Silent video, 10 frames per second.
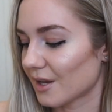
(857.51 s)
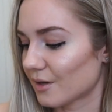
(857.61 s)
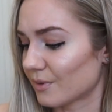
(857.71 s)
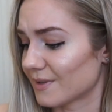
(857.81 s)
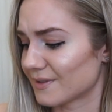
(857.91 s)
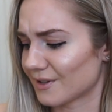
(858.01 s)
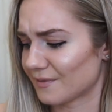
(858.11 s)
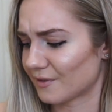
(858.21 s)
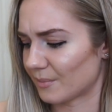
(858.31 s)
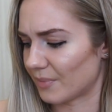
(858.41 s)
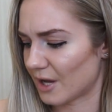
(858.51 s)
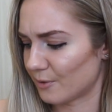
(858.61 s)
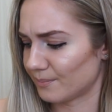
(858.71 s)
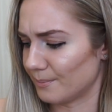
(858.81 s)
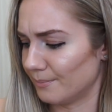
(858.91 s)
Anyways, enough
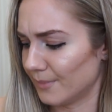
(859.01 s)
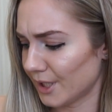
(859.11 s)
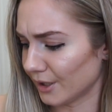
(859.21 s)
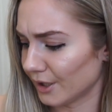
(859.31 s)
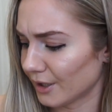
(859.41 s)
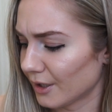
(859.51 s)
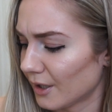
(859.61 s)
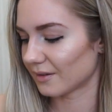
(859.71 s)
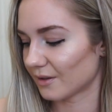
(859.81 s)
about me.